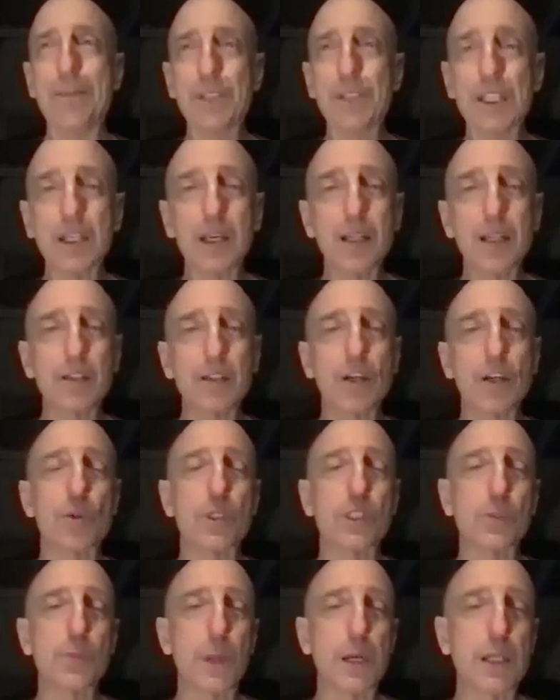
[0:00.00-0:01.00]
abdicating their
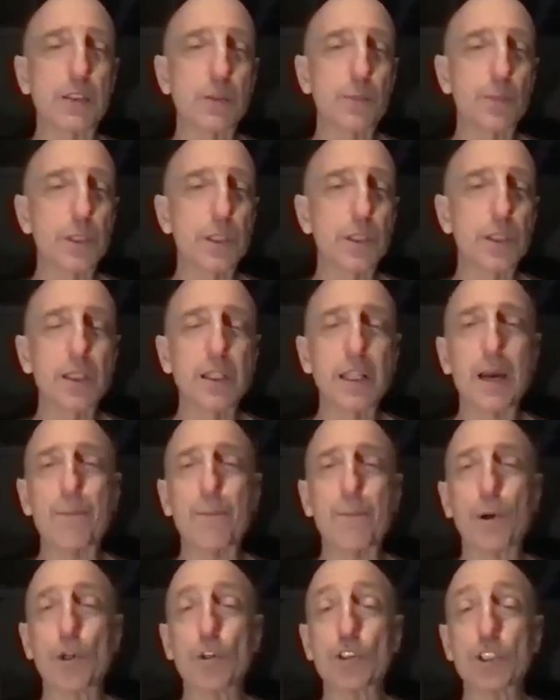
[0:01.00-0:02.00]
responsibility.
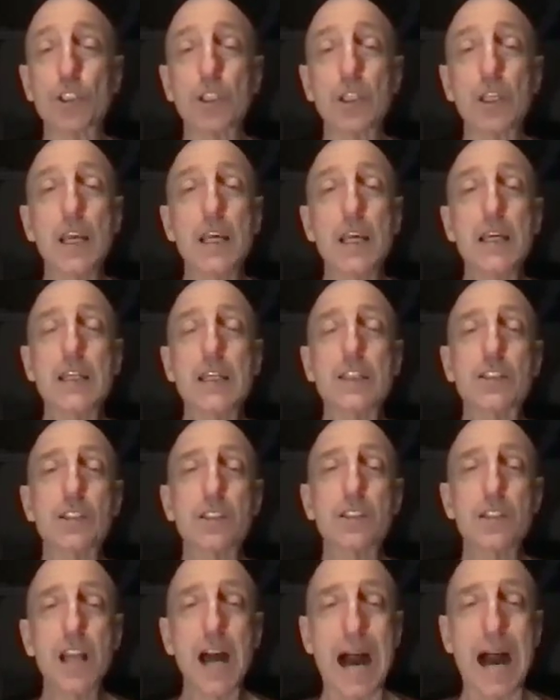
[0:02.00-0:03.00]
That person
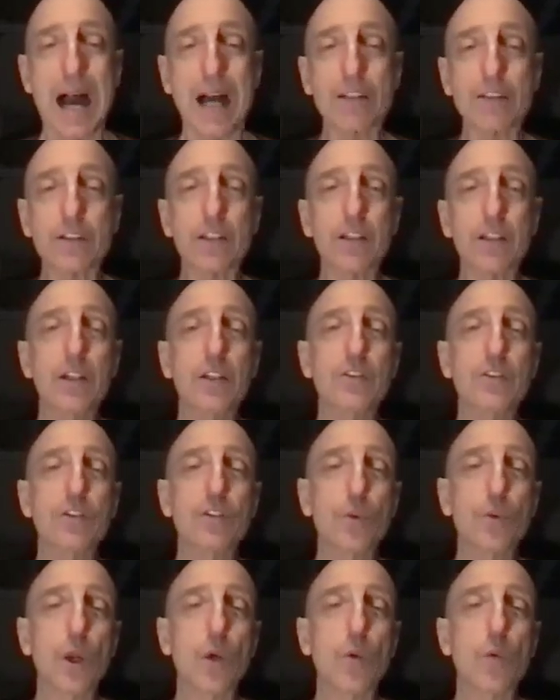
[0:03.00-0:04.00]
is not
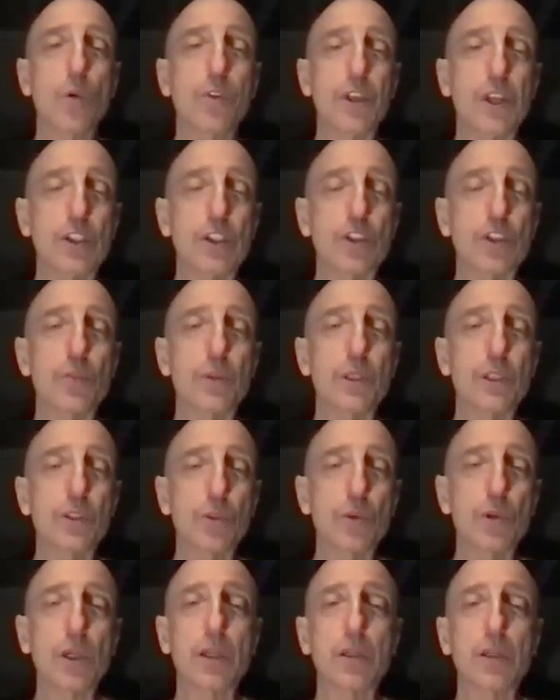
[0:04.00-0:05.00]
doing what they should be
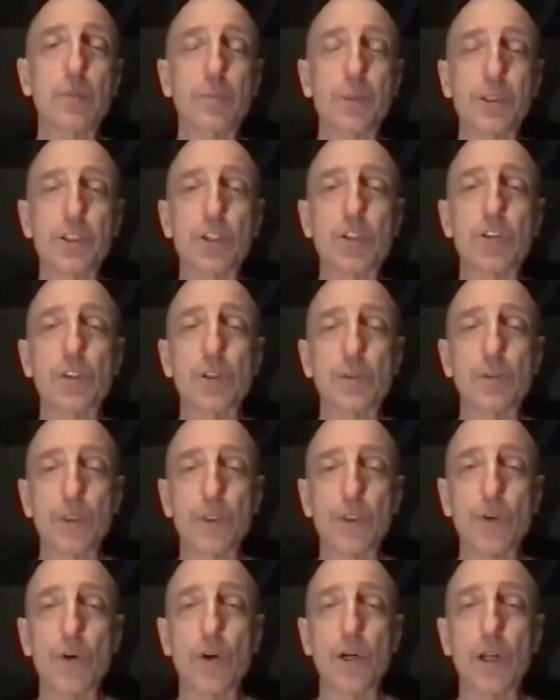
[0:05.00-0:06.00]
doing in a position of
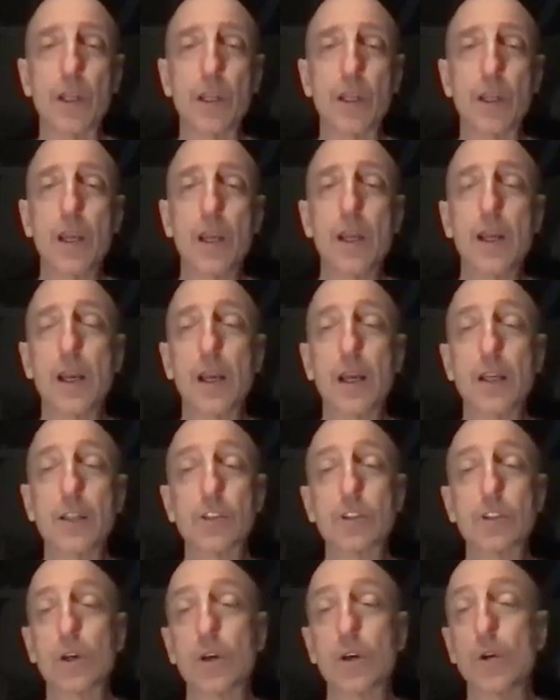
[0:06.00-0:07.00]
authority.
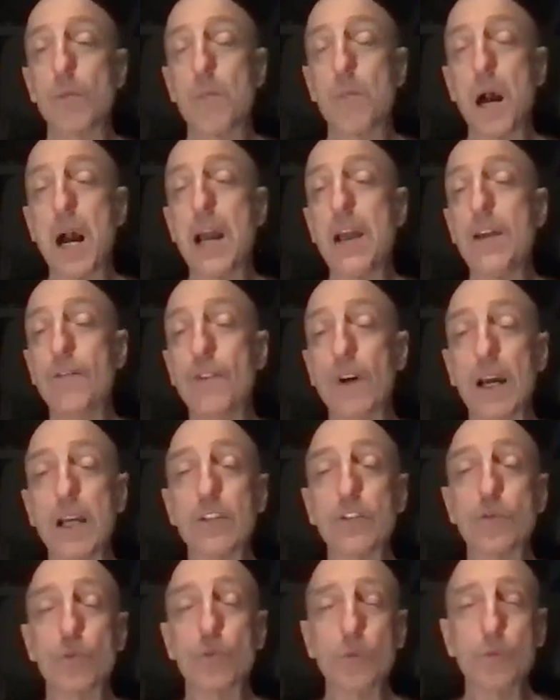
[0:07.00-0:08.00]
And so my
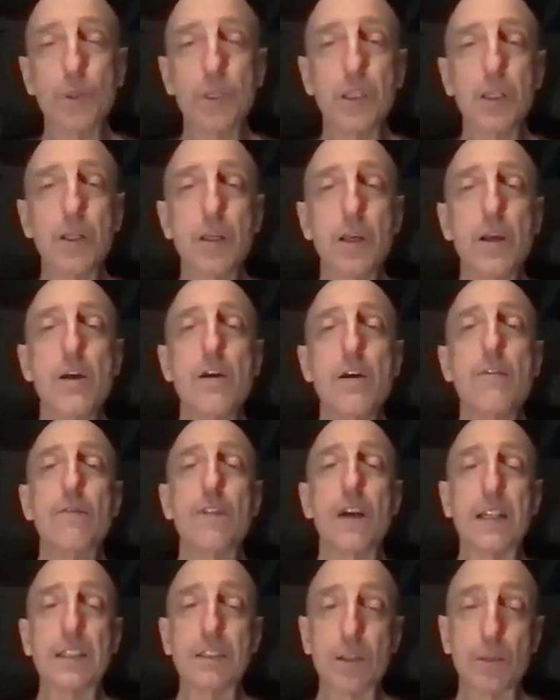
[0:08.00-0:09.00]
advice would be
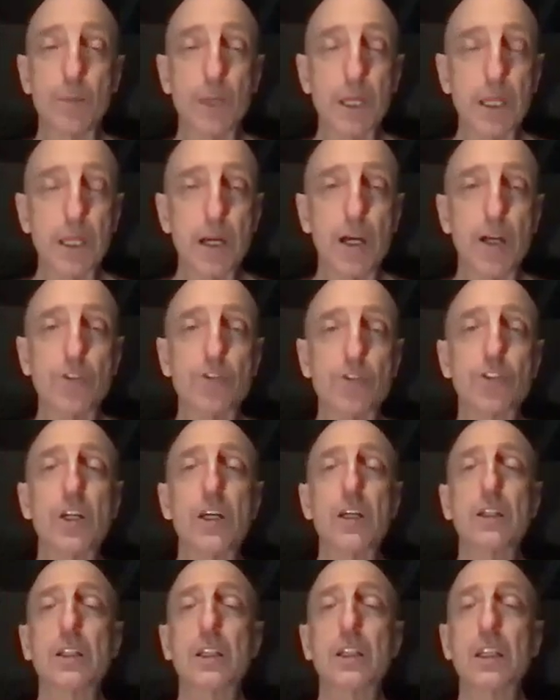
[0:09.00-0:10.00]
find somebody else,
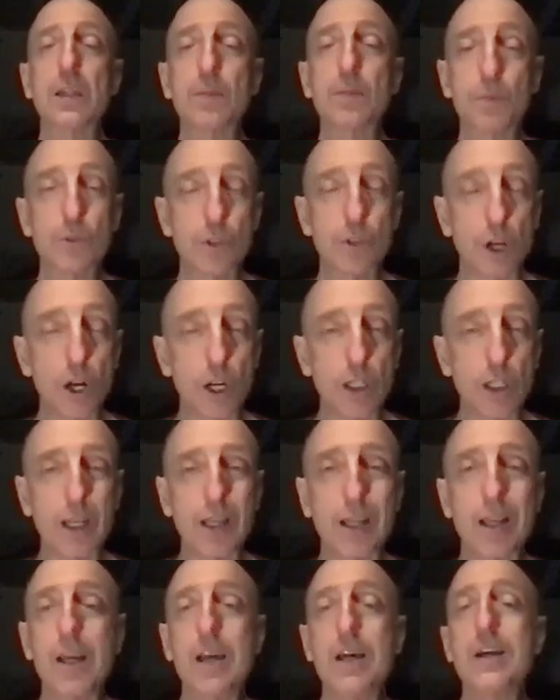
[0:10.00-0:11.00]
keep
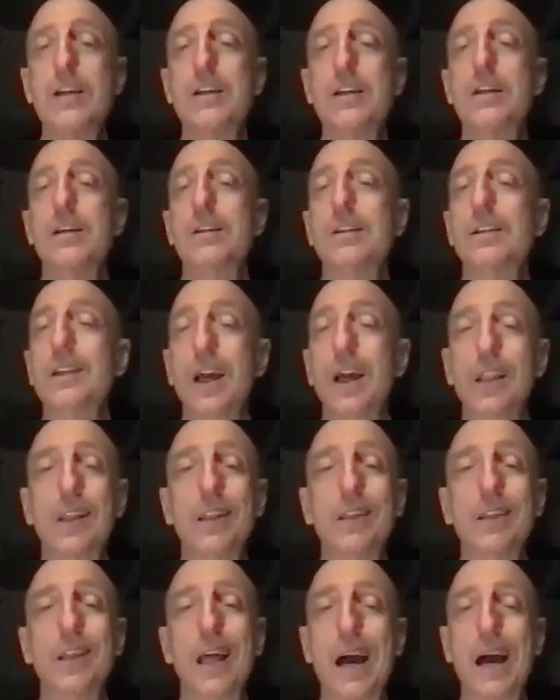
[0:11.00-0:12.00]
talking,
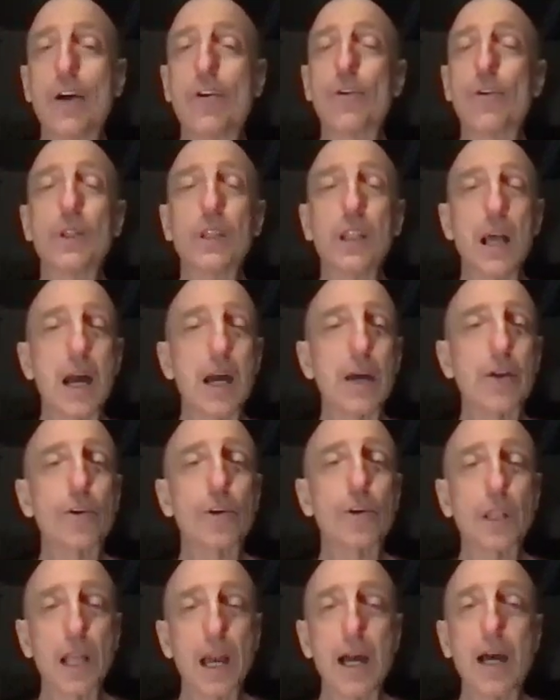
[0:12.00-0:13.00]
yell it louder and
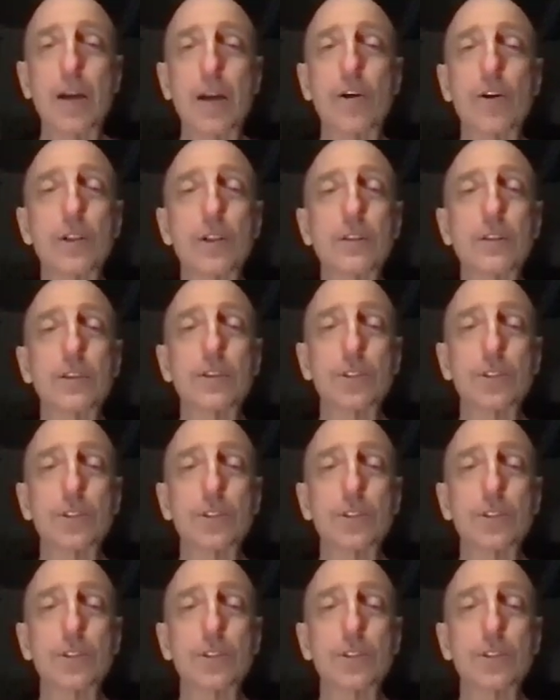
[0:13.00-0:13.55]
louder and louder